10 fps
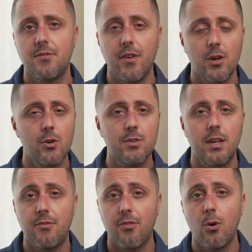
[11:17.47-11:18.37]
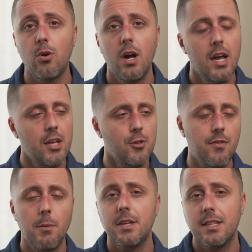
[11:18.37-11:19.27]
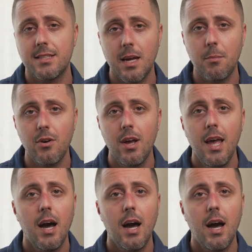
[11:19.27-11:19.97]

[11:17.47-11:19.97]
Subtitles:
filled and full in November, December.